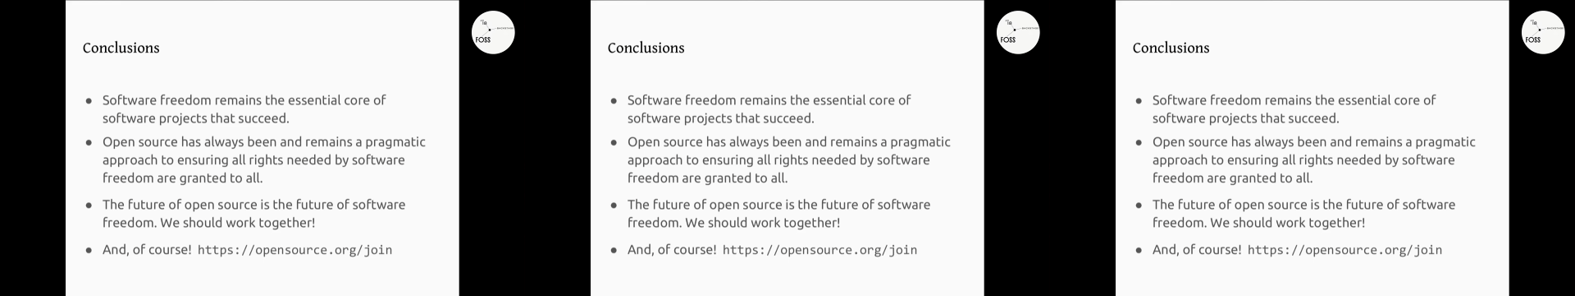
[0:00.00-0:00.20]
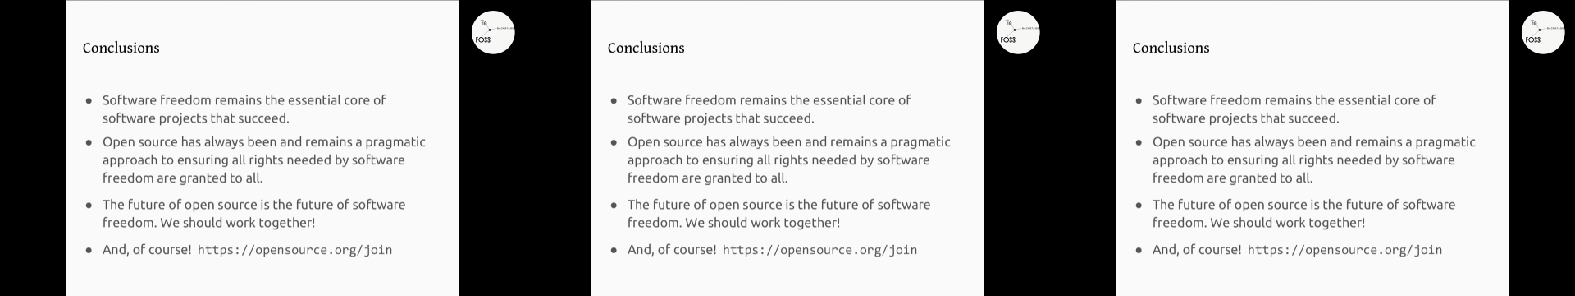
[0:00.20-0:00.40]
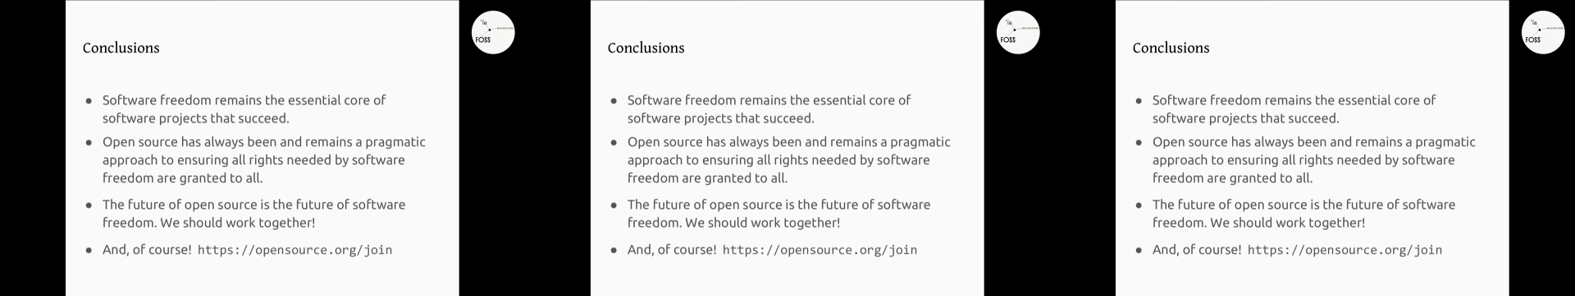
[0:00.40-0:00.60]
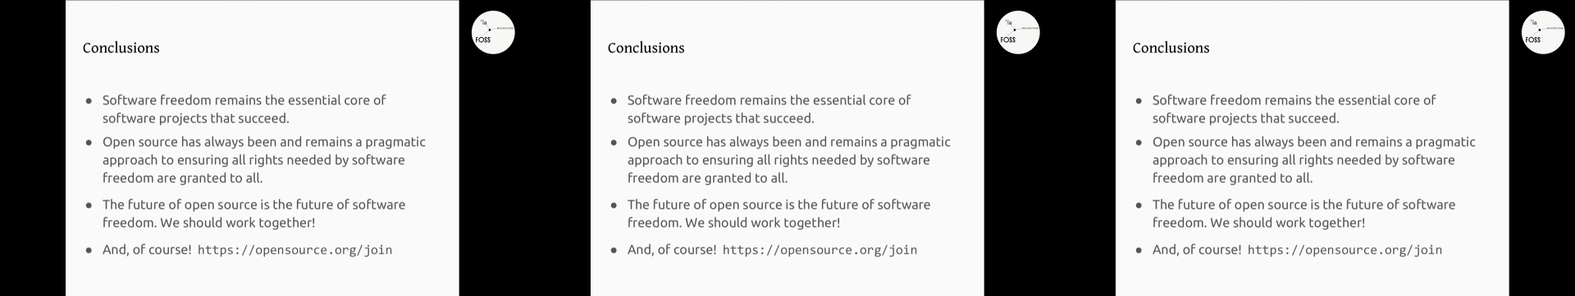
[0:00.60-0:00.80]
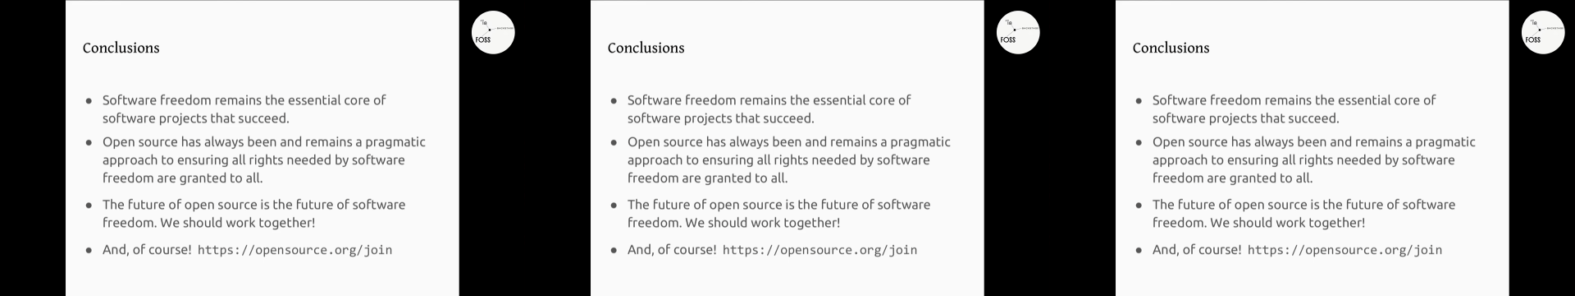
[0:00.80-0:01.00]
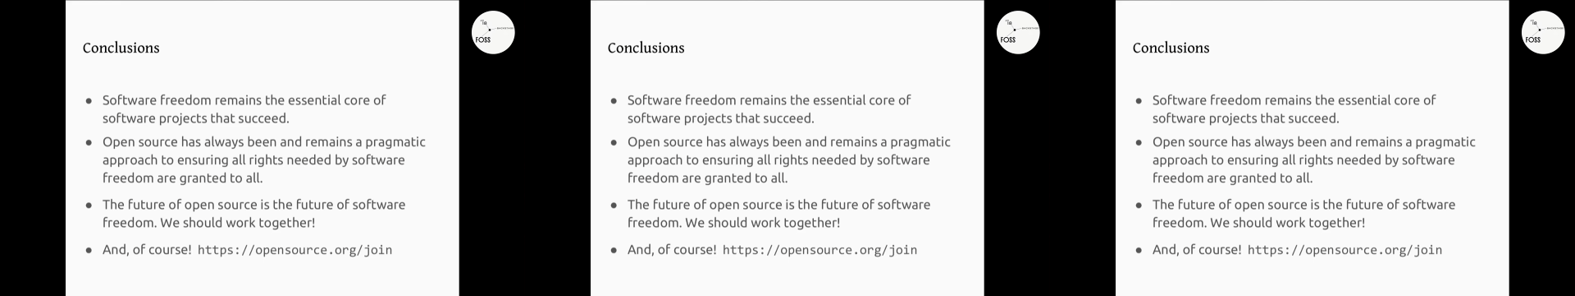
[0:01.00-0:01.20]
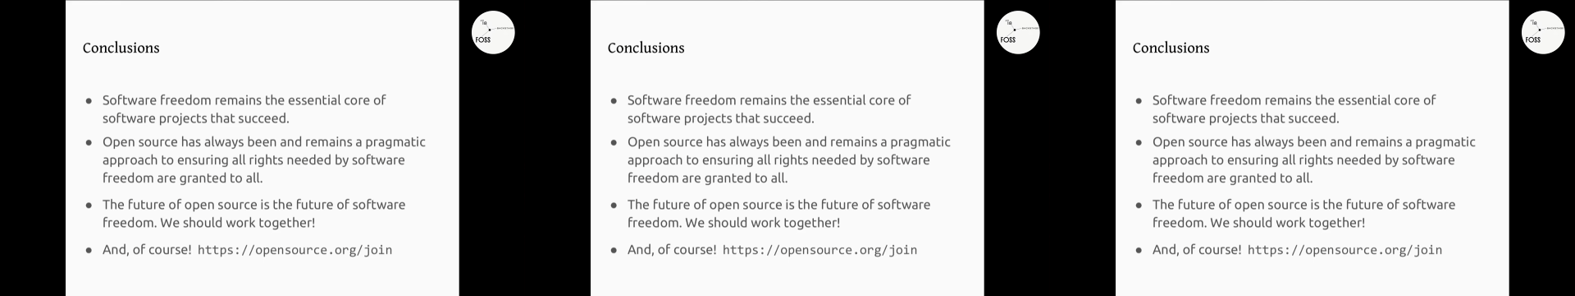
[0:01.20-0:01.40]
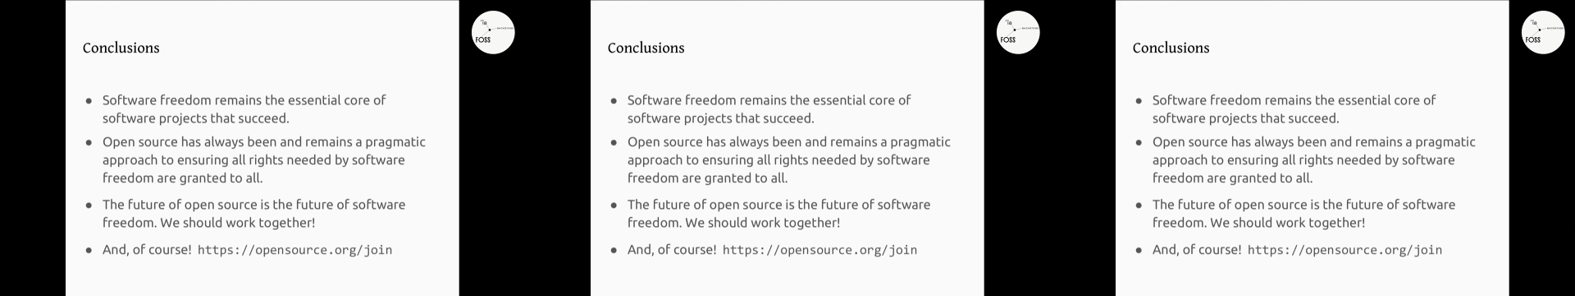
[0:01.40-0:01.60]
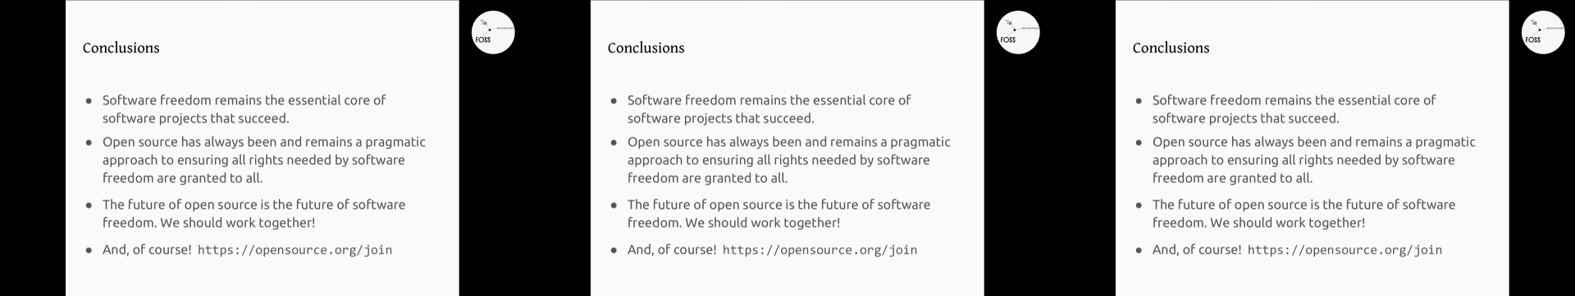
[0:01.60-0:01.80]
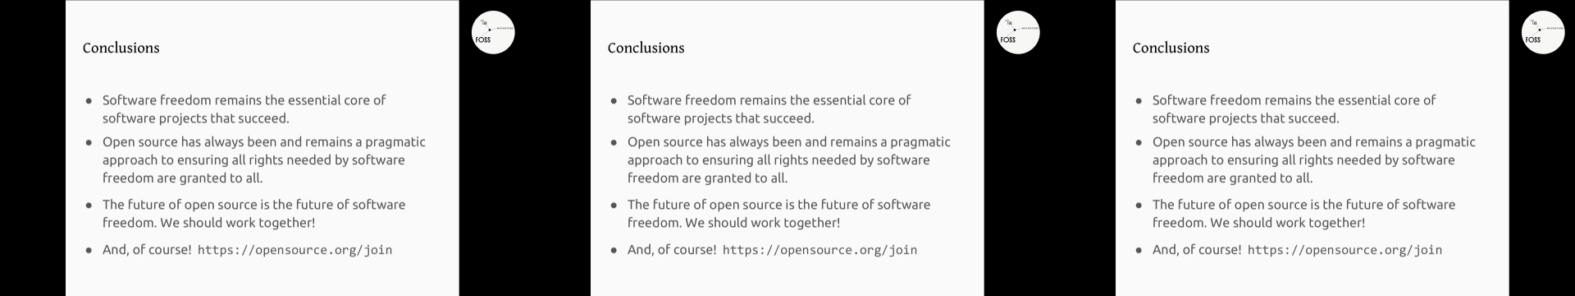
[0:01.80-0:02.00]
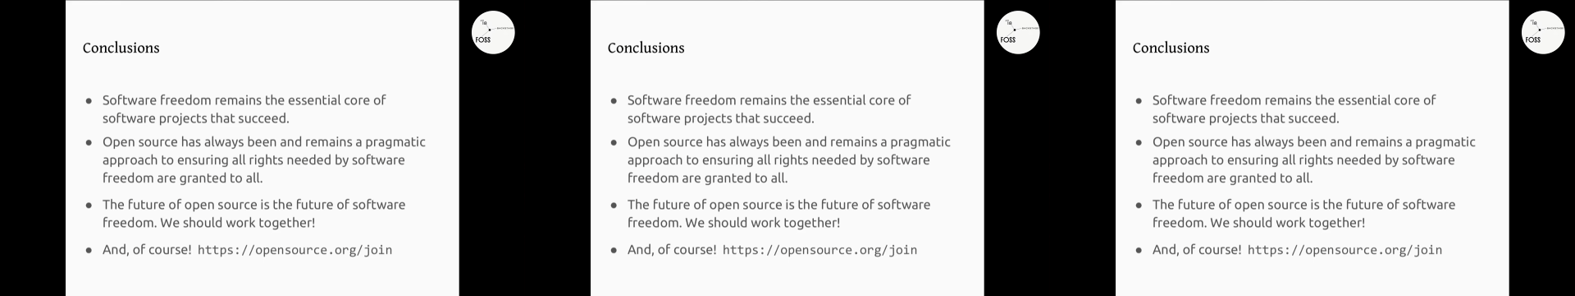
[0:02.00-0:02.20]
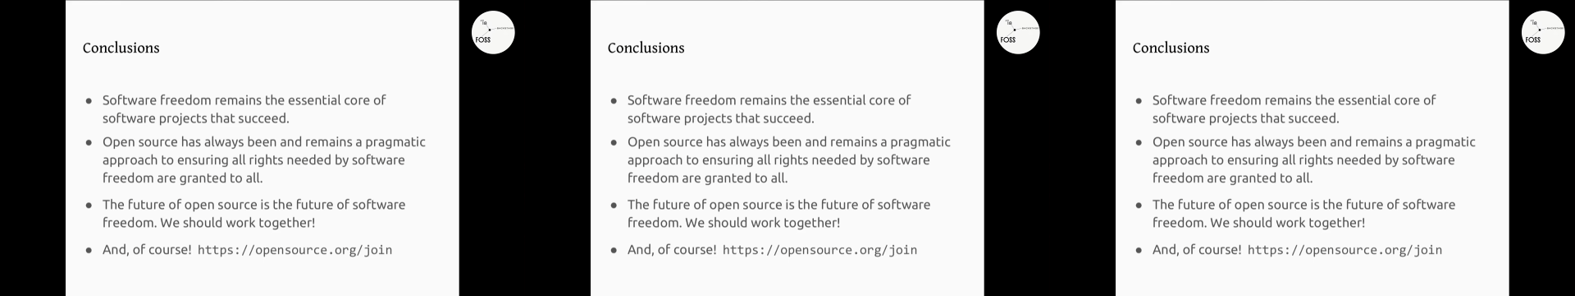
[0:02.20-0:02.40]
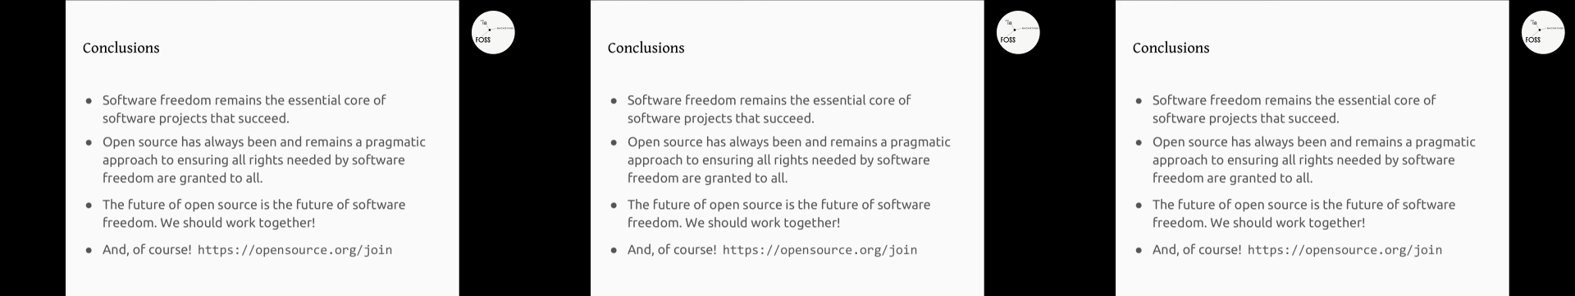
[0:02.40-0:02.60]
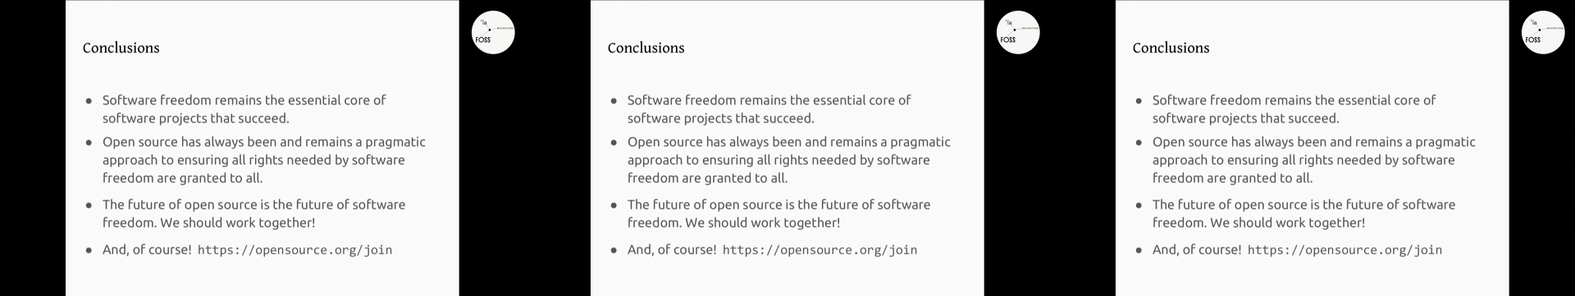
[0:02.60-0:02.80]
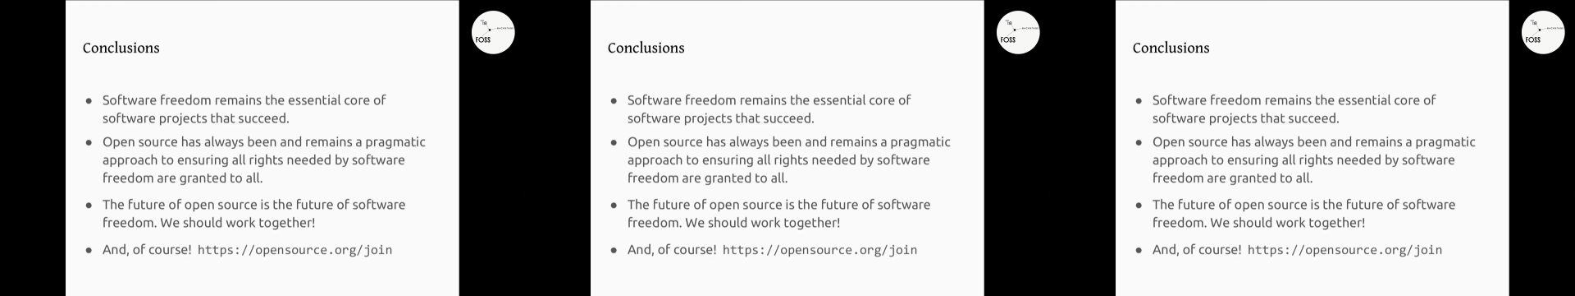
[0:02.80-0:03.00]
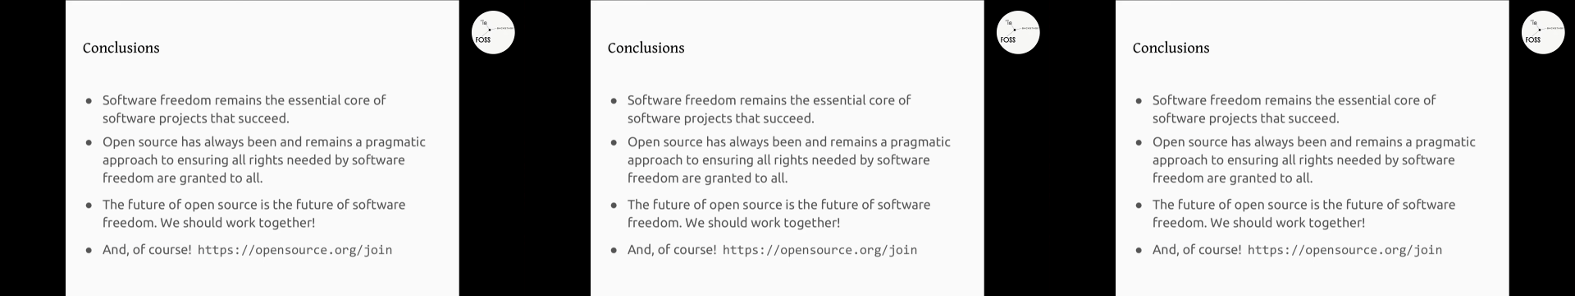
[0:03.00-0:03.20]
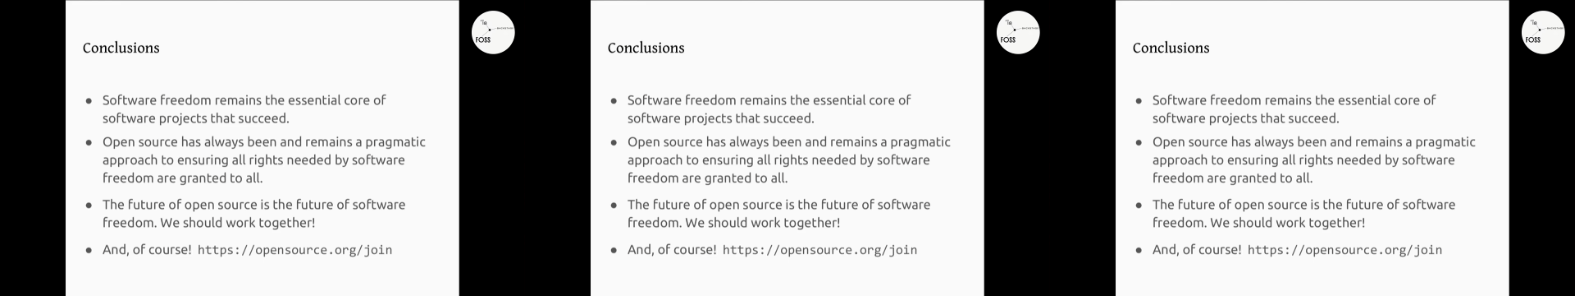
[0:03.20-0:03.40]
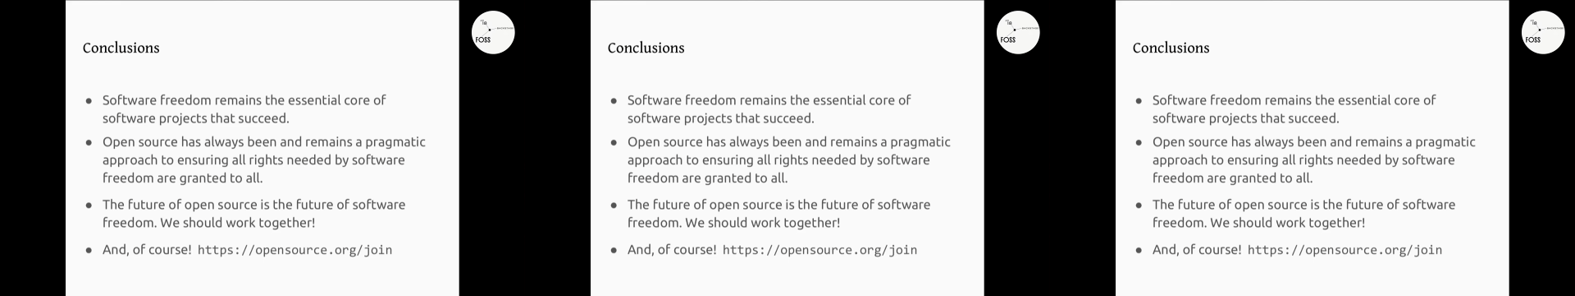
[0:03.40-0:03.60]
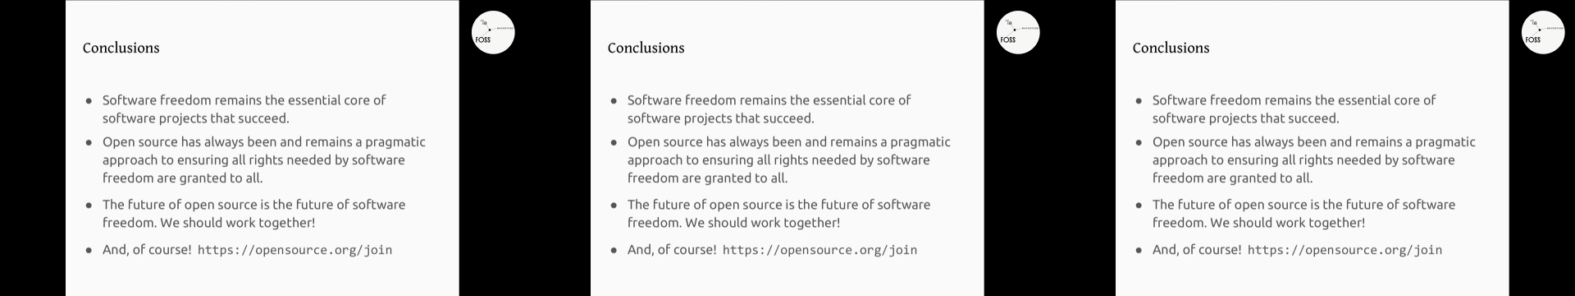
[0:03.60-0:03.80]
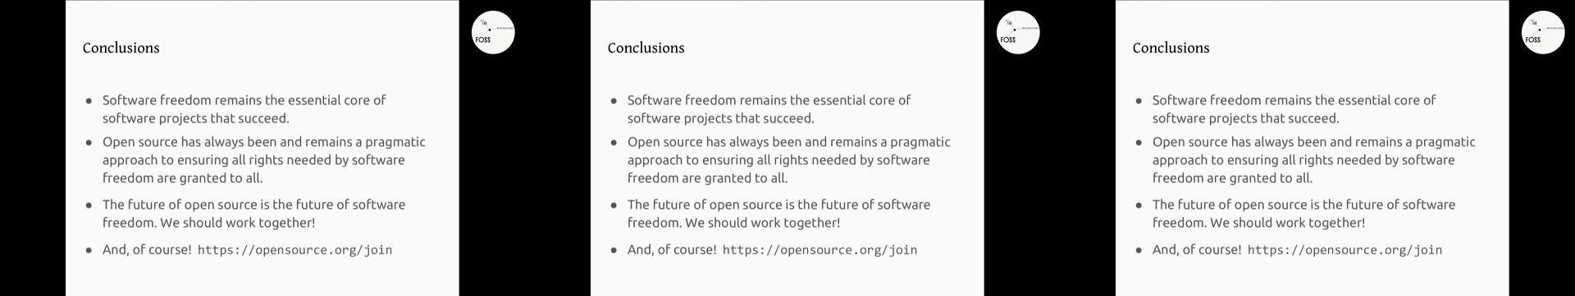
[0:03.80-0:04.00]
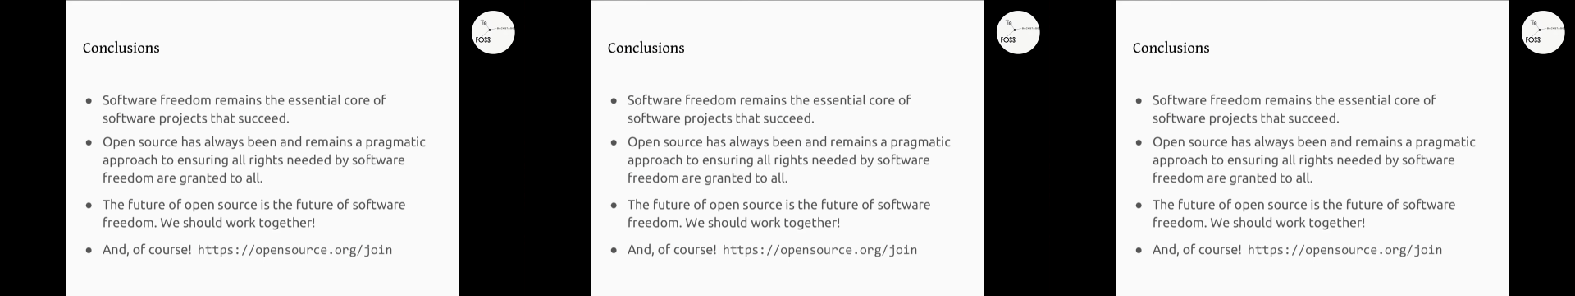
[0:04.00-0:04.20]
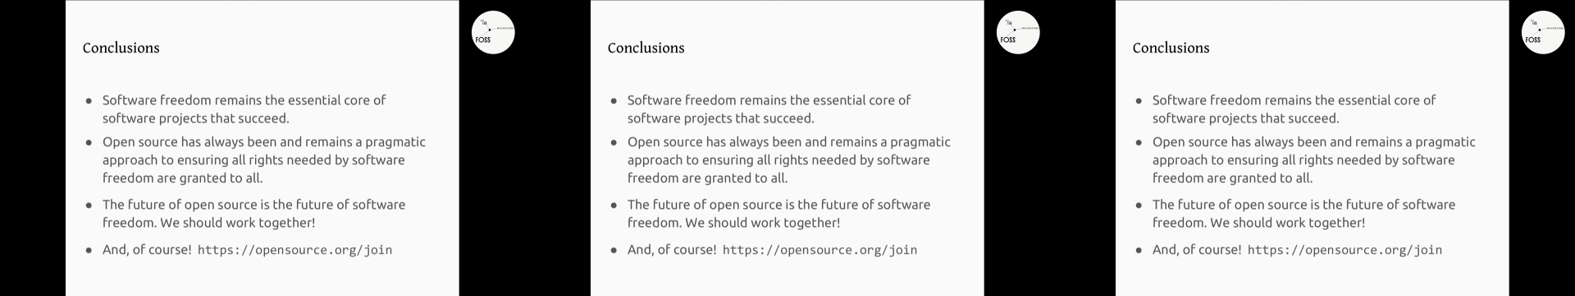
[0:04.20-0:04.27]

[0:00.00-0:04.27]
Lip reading: (no speaker visible)